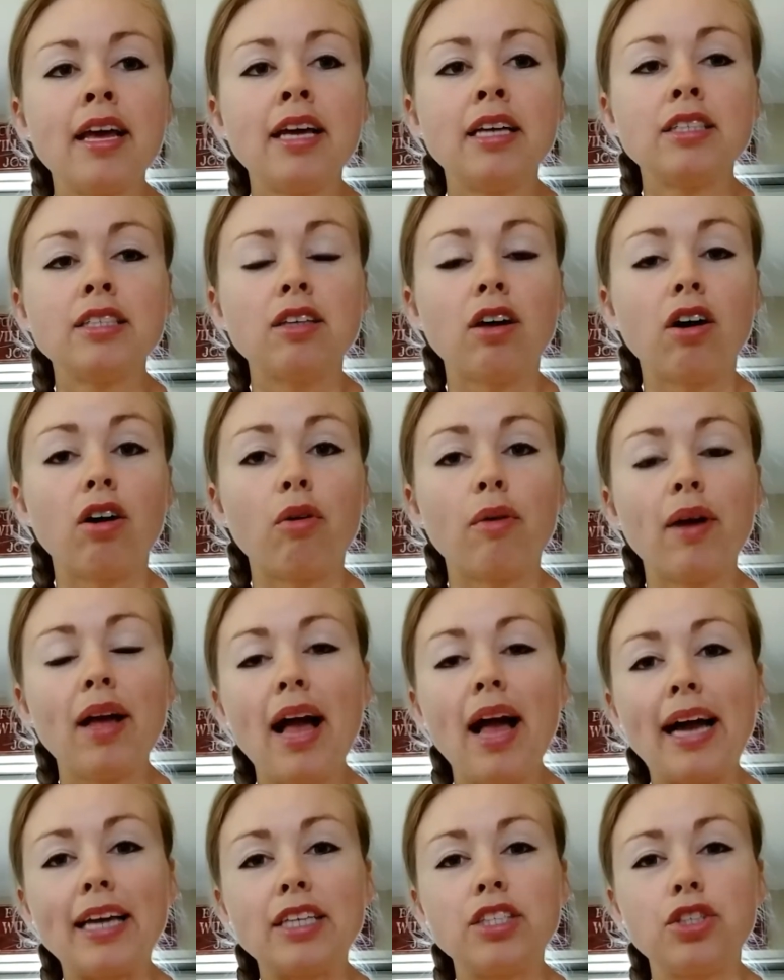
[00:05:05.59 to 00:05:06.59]
So
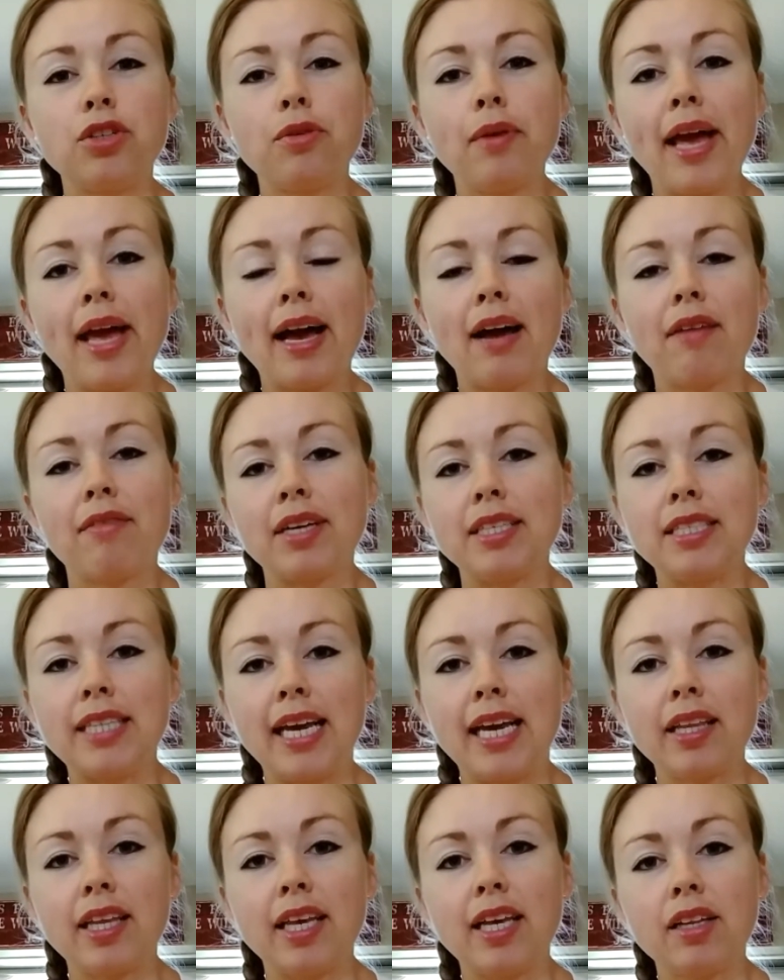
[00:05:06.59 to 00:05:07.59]
I do have a
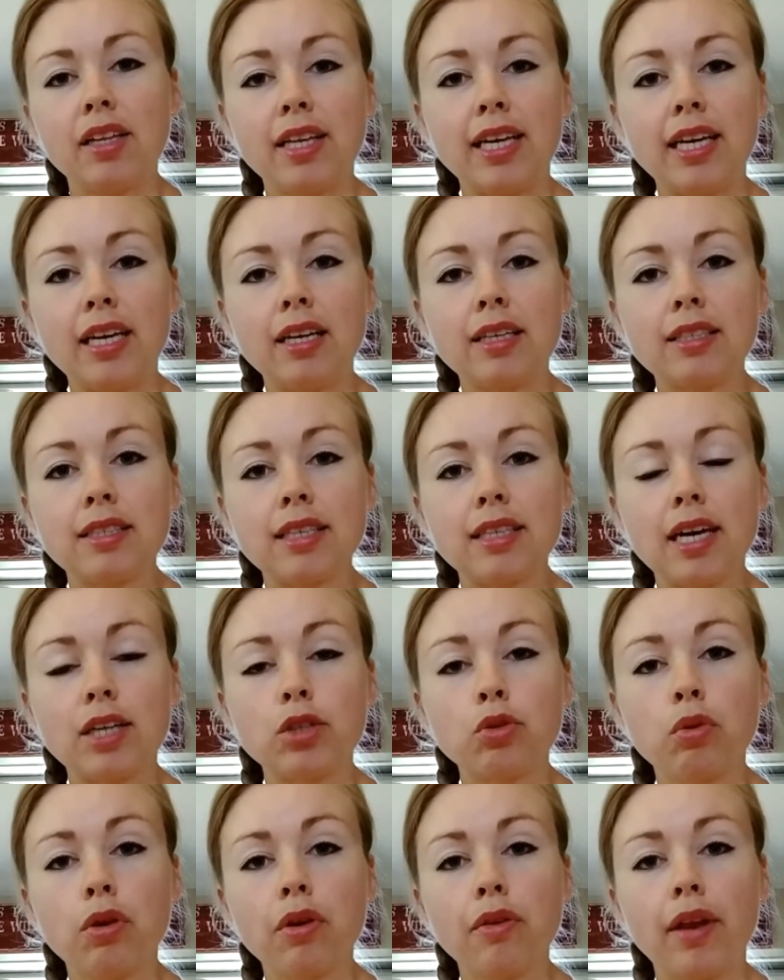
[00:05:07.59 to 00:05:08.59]
daily cleaning
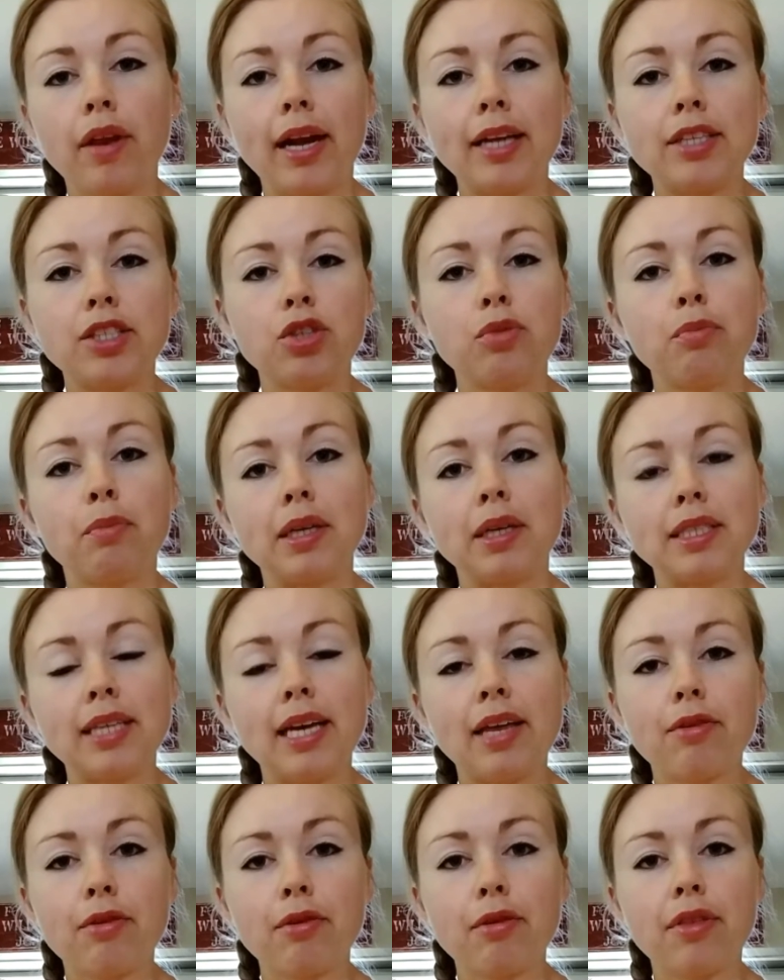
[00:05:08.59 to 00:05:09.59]
schedule that I do Monday
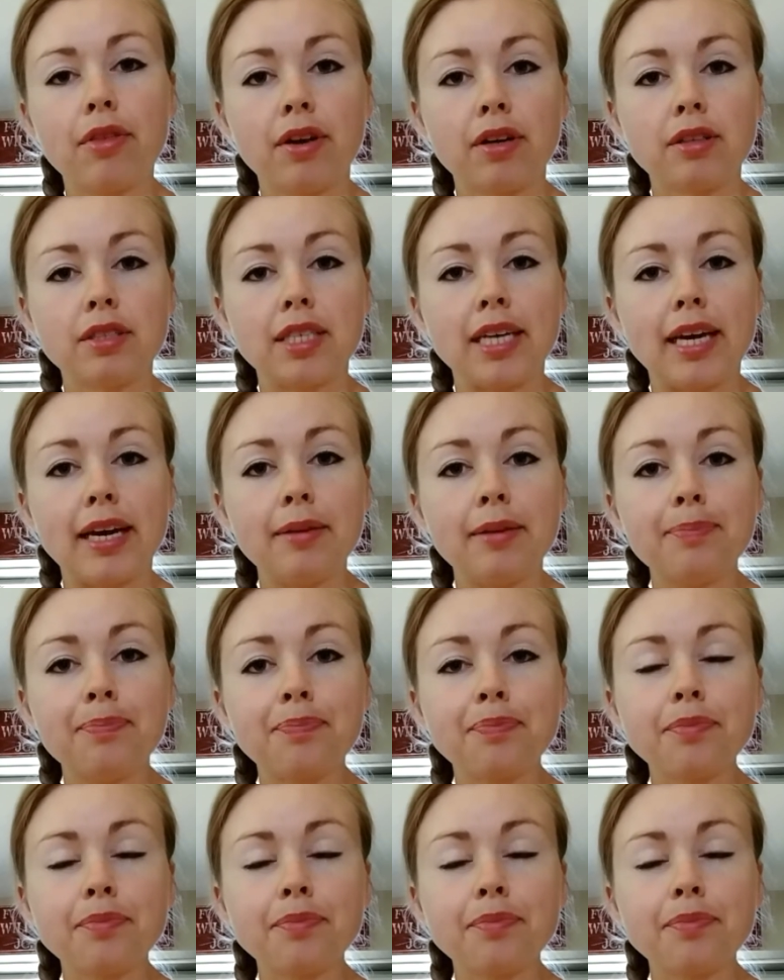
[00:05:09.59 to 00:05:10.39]
through Thursday.